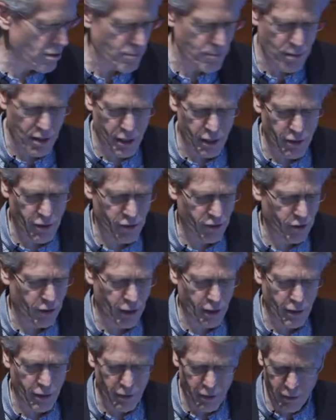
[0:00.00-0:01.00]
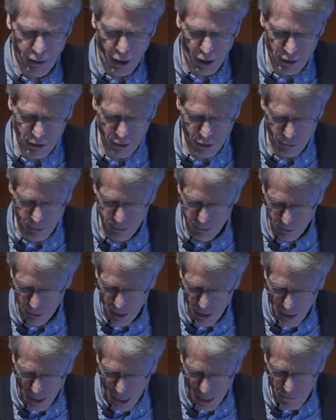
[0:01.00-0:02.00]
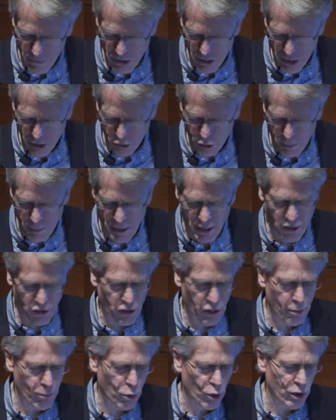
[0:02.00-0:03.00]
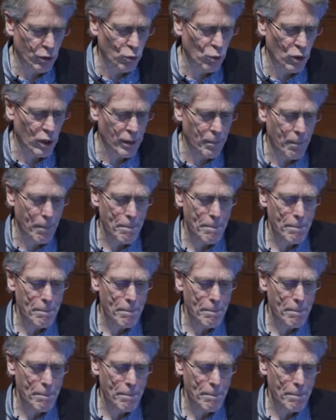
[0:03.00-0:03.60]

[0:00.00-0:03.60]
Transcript: but it's also obviously a tremendously important one.